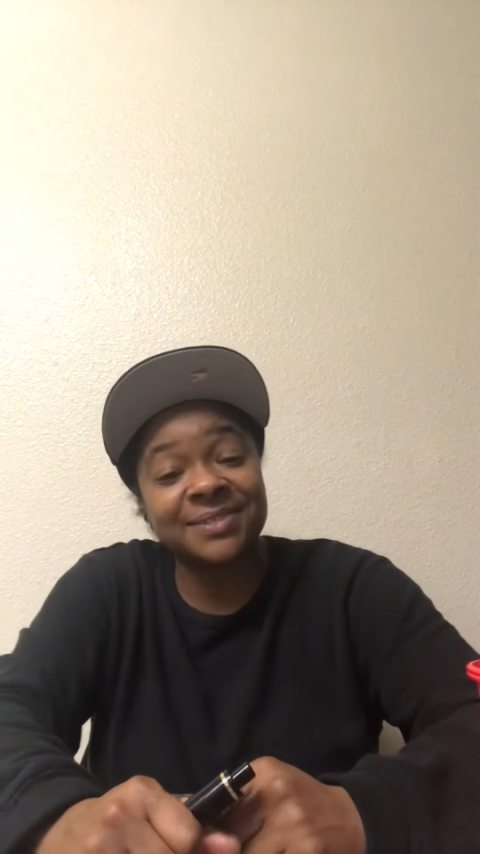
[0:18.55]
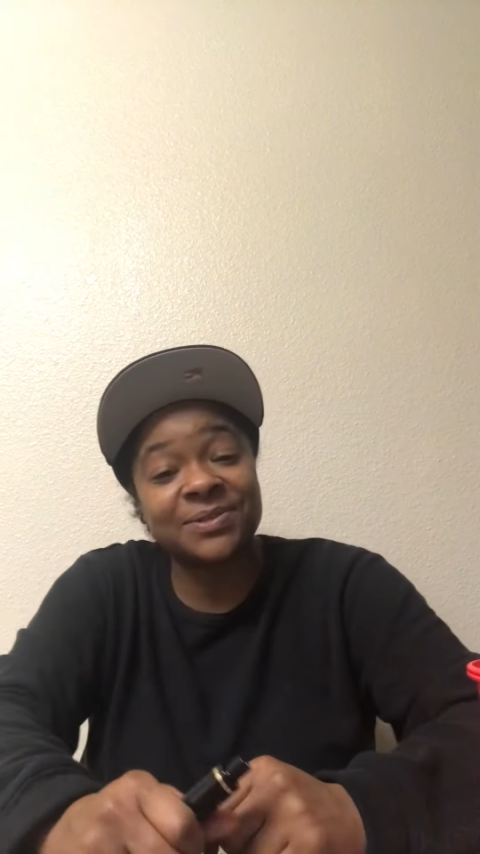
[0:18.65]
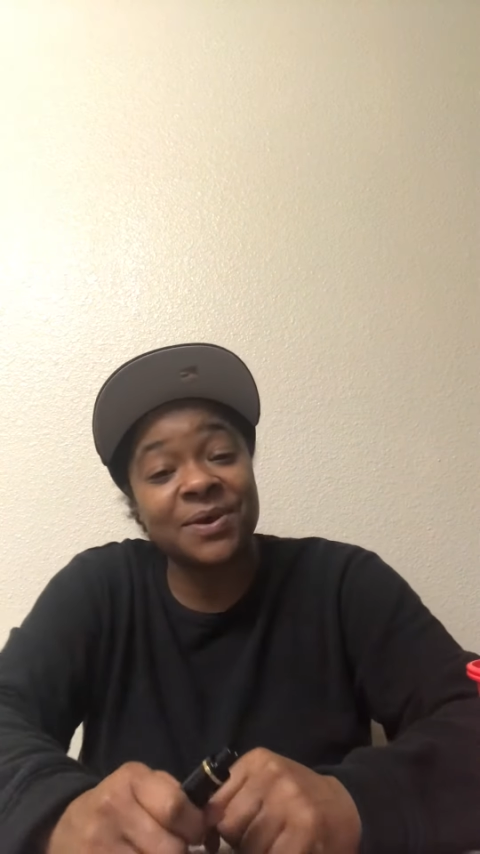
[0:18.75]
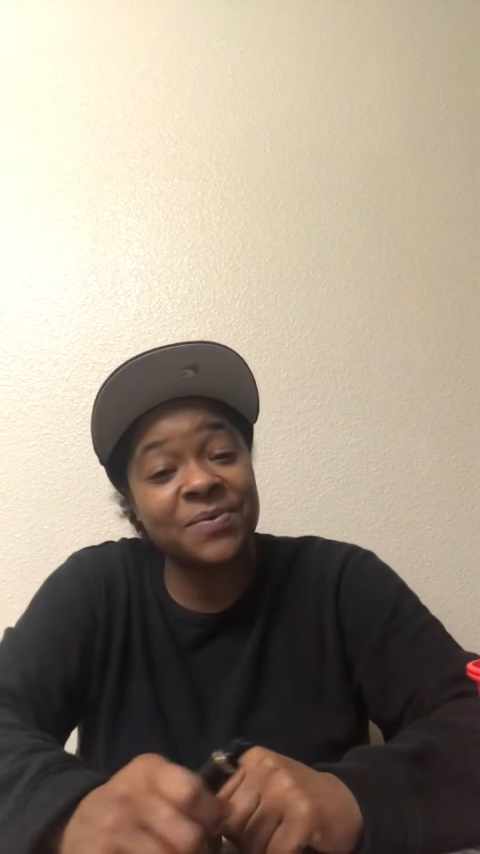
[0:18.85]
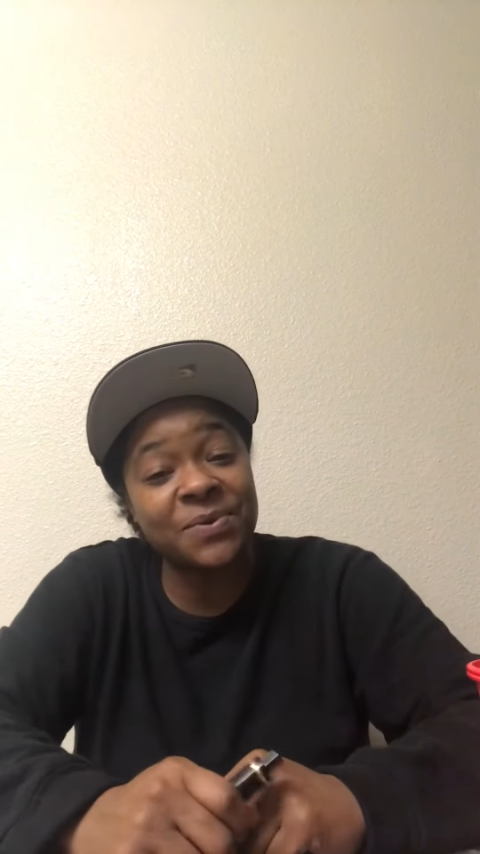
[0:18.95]
So,
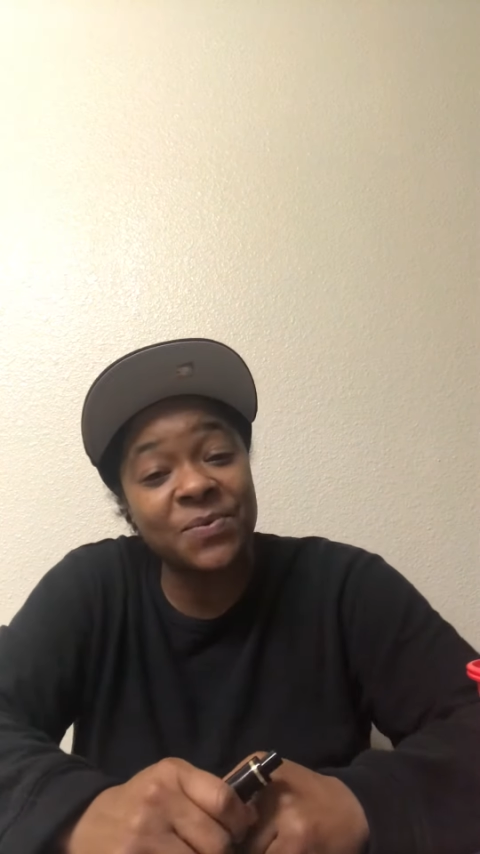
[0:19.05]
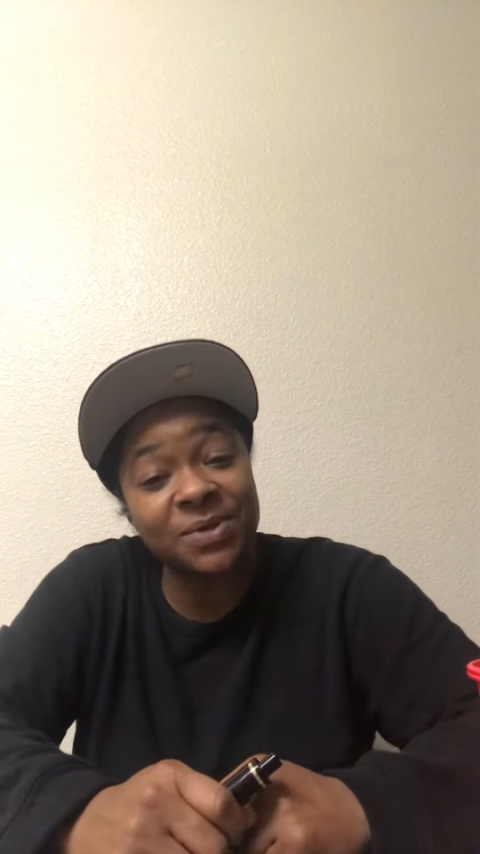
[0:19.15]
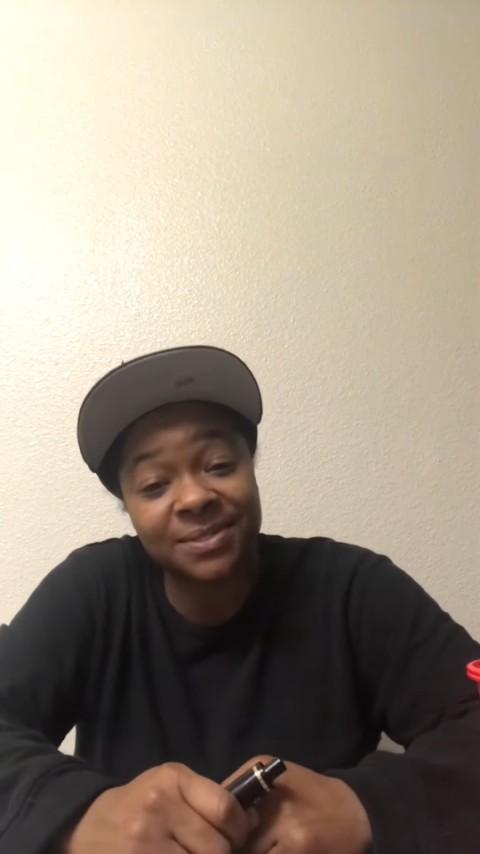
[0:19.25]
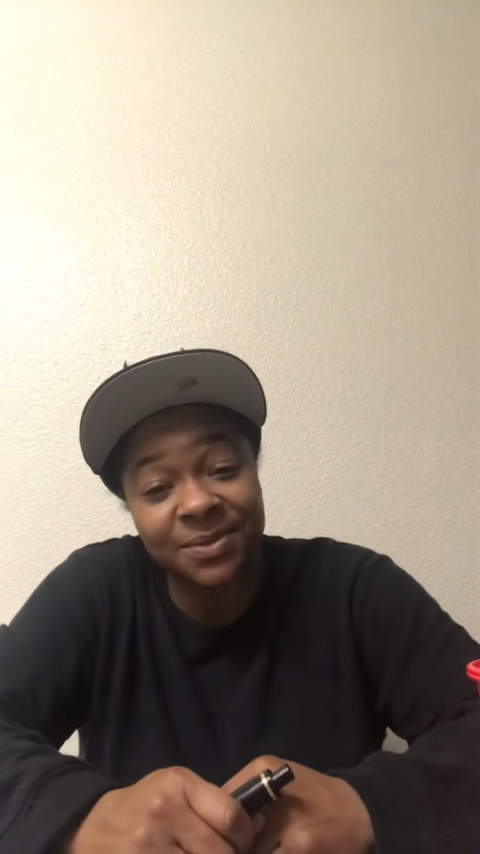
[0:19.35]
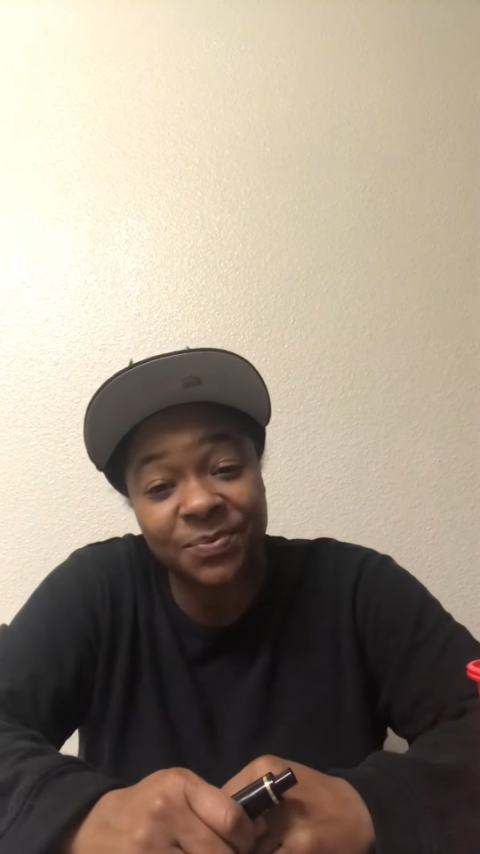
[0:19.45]
I don't know
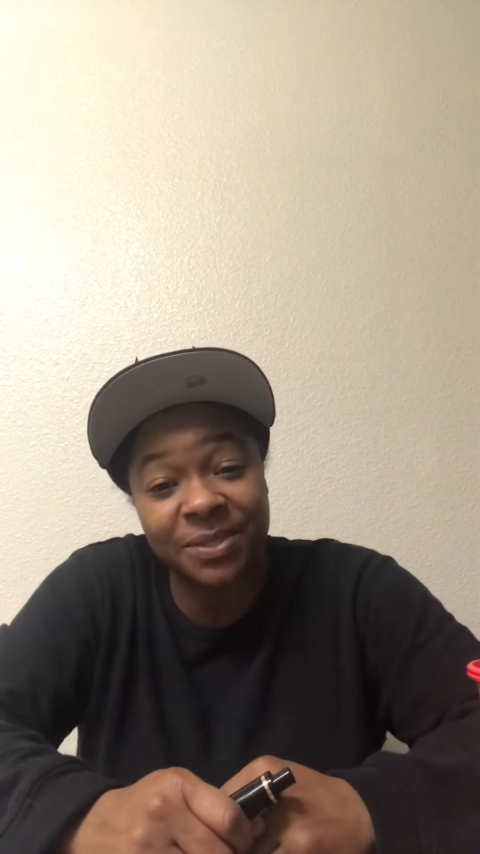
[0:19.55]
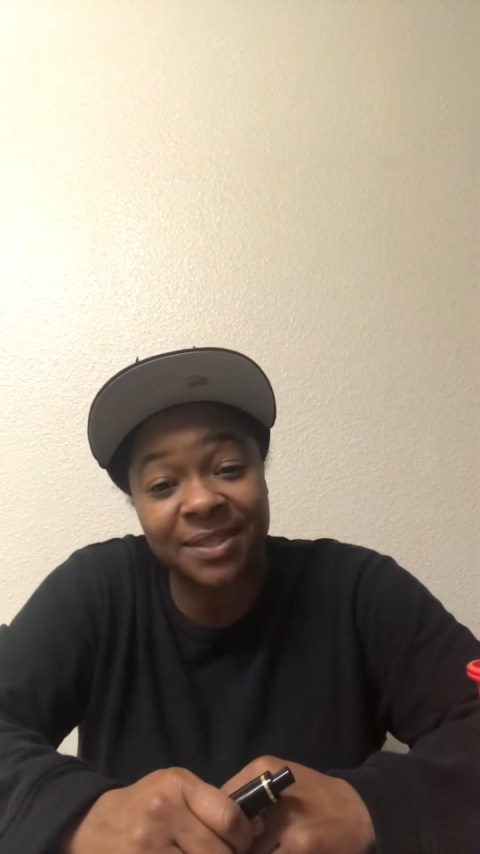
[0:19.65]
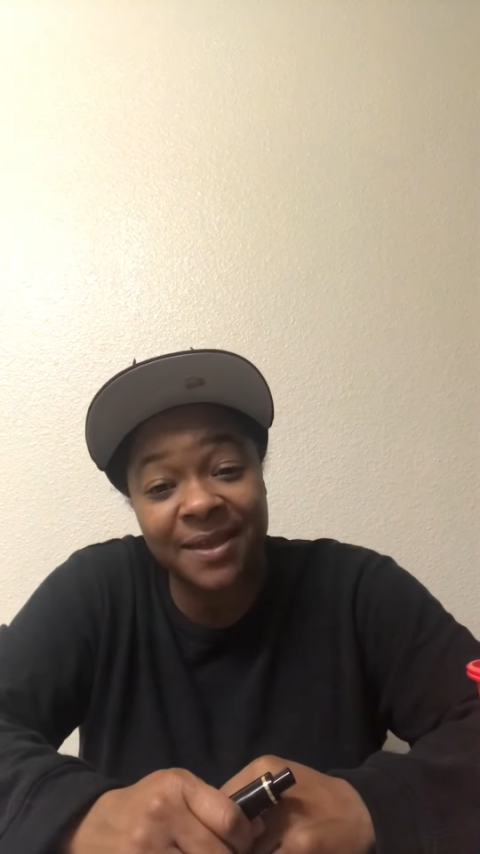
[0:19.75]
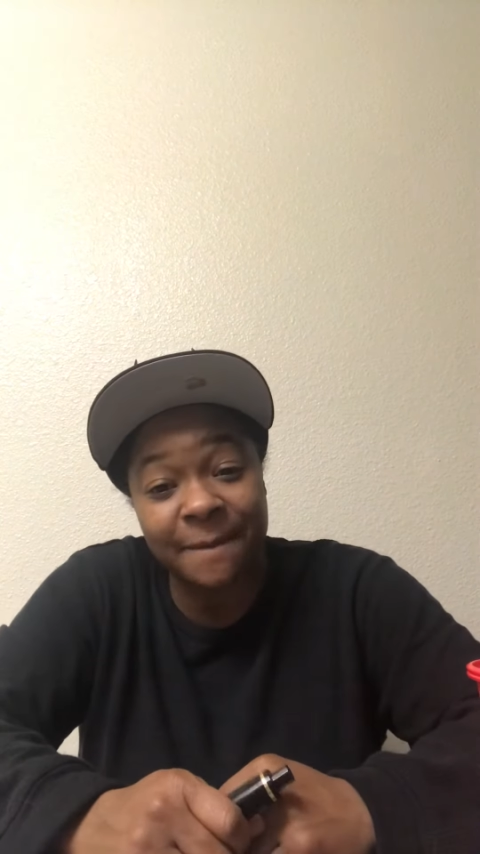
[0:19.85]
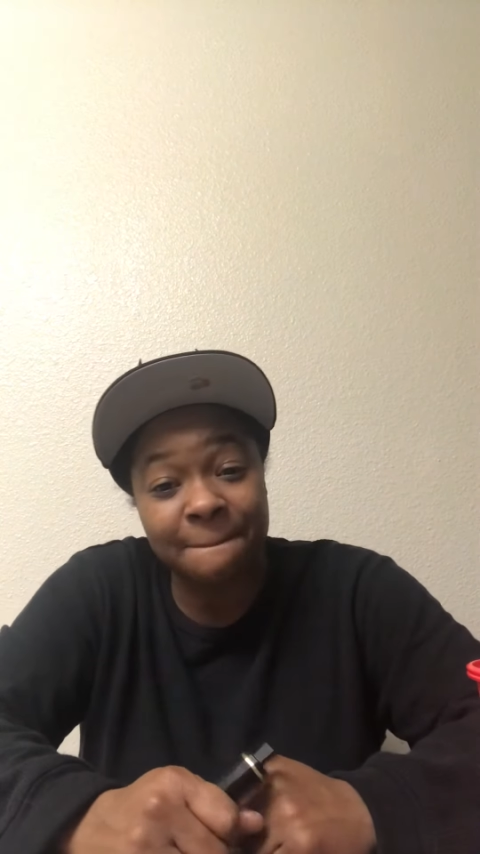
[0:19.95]
what's up with
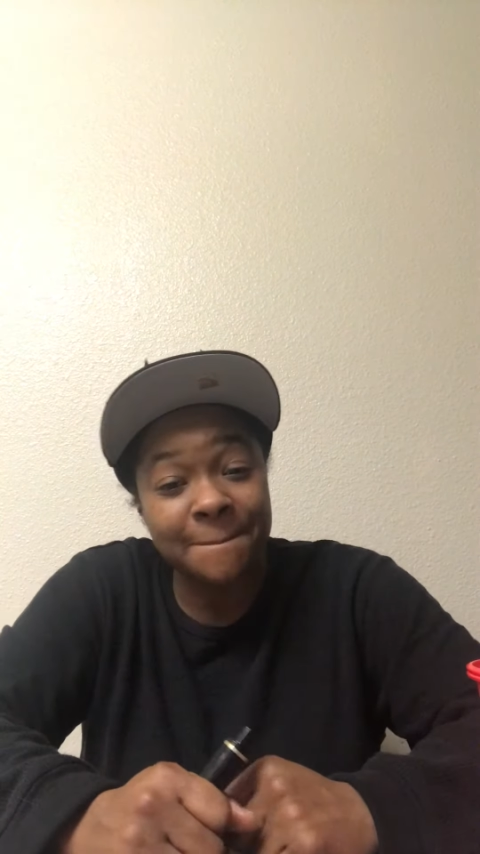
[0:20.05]
that.